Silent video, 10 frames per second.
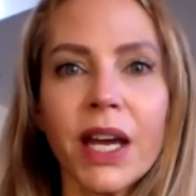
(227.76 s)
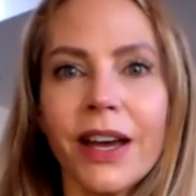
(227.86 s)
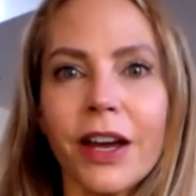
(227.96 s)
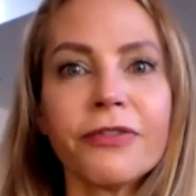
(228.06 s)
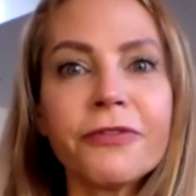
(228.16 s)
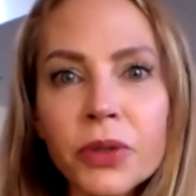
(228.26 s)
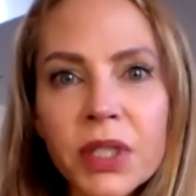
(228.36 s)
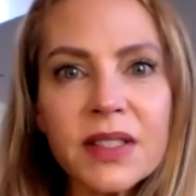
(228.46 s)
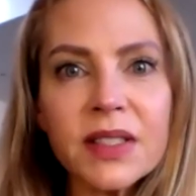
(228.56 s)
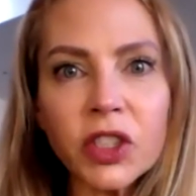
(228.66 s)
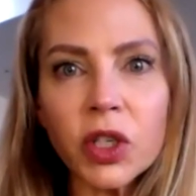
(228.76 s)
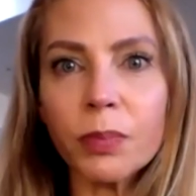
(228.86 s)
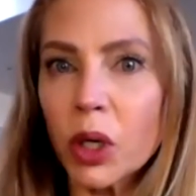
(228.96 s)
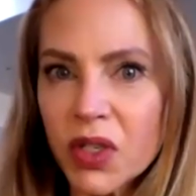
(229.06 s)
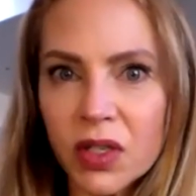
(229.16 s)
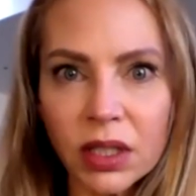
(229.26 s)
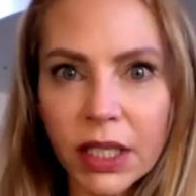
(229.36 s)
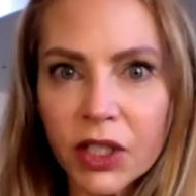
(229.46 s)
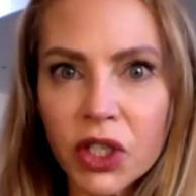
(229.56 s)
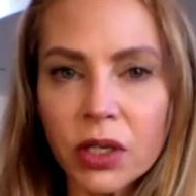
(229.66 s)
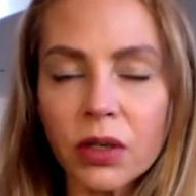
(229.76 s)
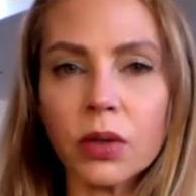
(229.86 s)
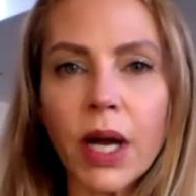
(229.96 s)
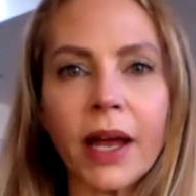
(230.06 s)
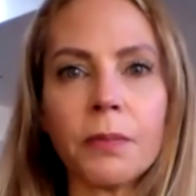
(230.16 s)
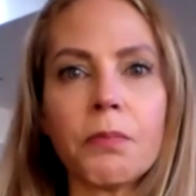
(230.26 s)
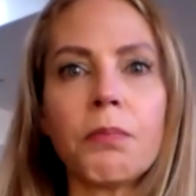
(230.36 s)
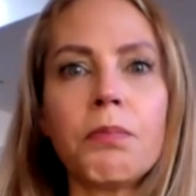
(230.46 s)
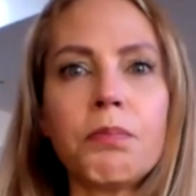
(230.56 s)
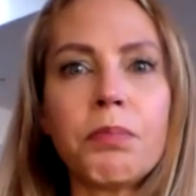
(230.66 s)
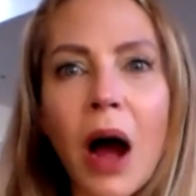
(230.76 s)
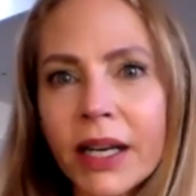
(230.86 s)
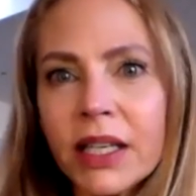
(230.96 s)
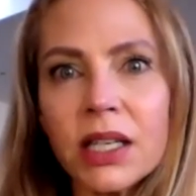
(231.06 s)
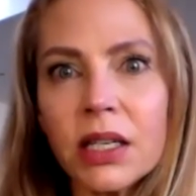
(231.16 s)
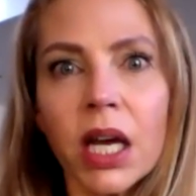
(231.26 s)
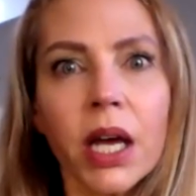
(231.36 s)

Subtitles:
Food is such a personal issue, and body